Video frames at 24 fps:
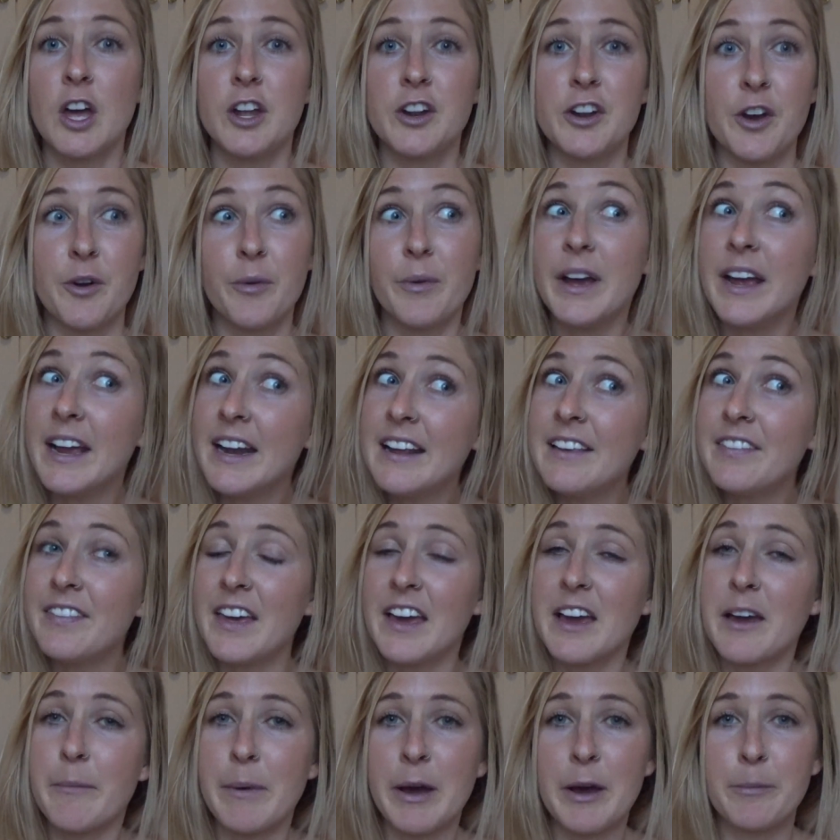know
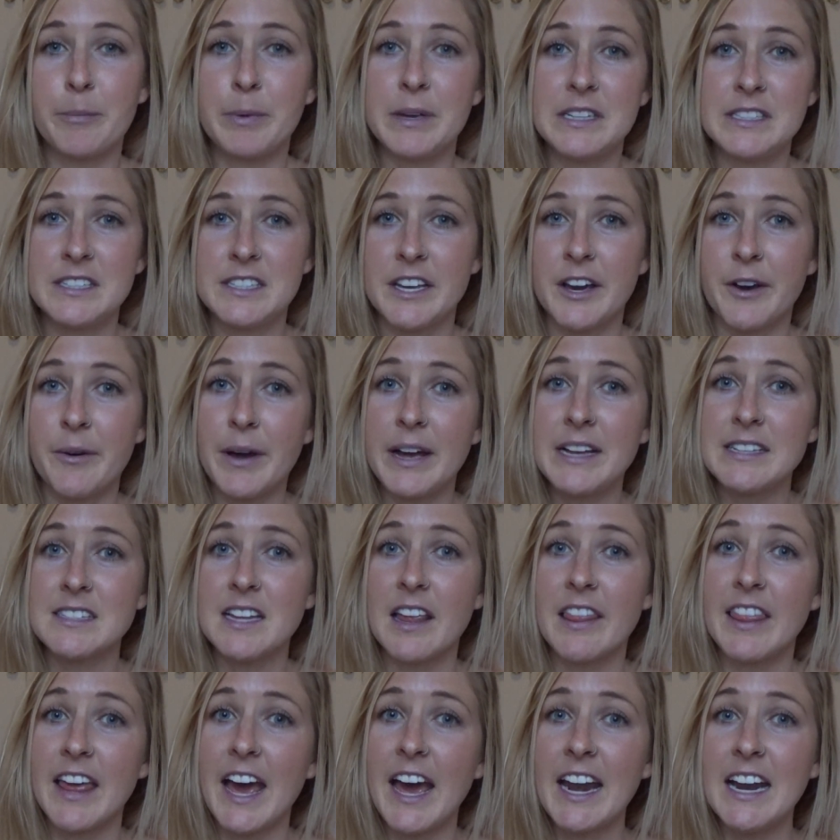anything about PCOS,
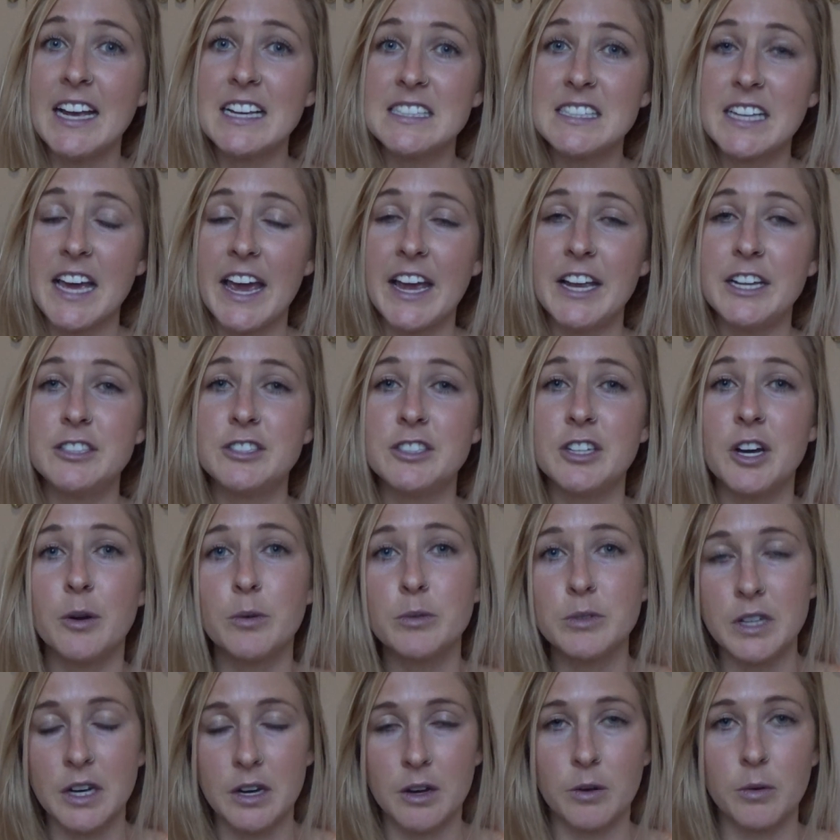that is a
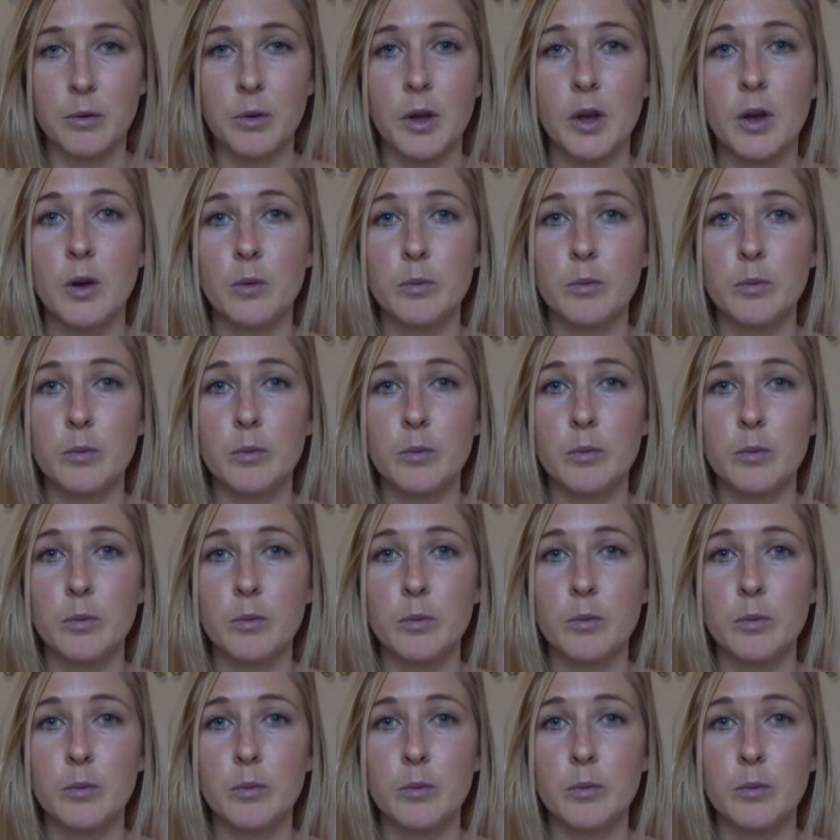no-no.